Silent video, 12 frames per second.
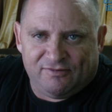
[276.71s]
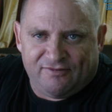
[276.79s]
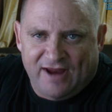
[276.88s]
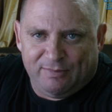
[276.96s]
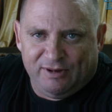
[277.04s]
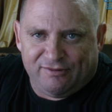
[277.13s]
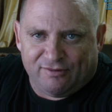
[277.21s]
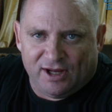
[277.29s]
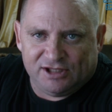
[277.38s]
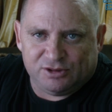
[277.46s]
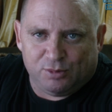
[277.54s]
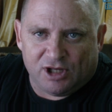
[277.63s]
Family
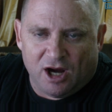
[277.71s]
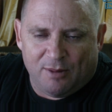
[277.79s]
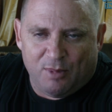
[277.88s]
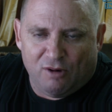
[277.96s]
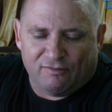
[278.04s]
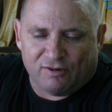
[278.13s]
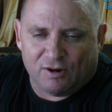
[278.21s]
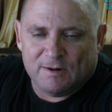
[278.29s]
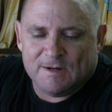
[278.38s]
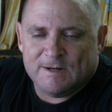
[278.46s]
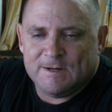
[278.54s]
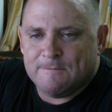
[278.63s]
friends would come over,
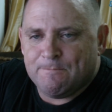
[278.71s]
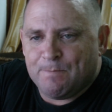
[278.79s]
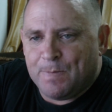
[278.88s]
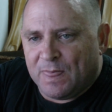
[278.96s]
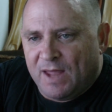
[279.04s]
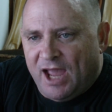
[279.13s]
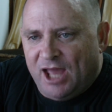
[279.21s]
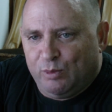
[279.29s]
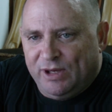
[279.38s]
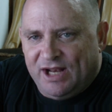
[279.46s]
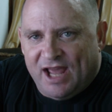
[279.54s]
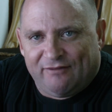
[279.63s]

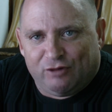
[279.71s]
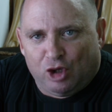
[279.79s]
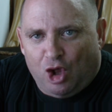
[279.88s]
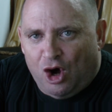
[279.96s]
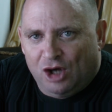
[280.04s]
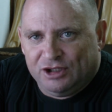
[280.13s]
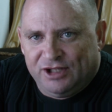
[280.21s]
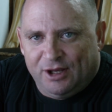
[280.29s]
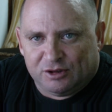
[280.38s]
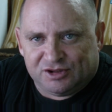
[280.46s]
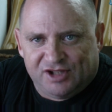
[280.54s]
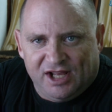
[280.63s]
and we'd have long
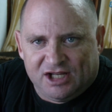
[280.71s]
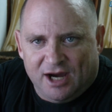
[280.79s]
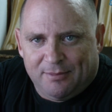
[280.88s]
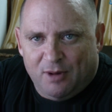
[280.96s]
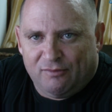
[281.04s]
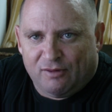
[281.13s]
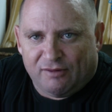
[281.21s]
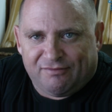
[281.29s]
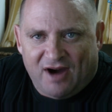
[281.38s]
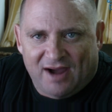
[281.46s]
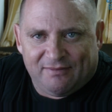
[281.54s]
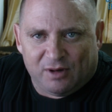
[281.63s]
dinners. They'd come over at
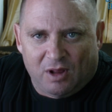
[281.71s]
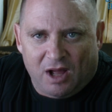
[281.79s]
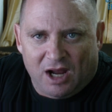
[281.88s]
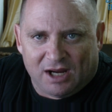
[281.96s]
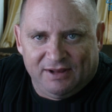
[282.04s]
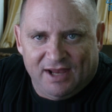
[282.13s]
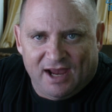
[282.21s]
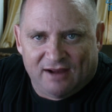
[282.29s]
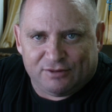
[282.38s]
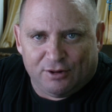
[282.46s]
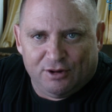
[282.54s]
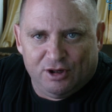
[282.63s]
5 o'clock in the
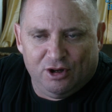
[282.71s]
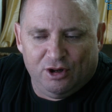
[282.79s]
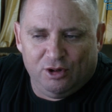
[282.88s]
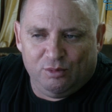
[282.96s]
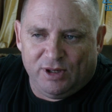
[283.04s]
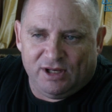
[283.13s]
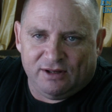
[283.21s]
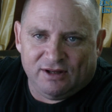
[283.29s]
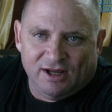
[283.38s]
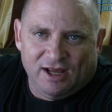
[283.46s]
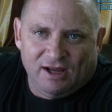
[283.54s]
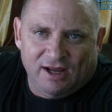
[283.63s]
afternoon.
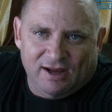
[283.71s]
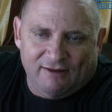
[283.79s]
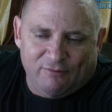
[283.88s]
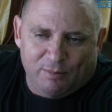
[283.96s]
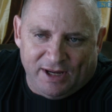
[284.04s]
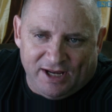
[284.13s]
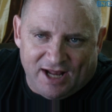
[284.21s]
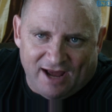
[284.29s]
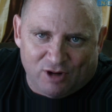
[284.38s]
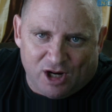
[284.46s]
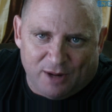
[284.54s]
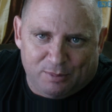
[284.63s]
Everybody'd
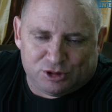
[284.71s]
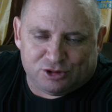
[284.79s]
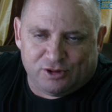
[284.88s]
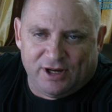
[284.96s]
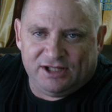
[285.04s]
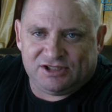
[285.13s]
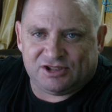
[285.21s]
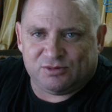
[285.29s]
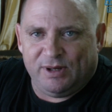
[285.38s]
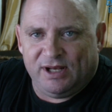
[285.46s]
have a couple of drinks.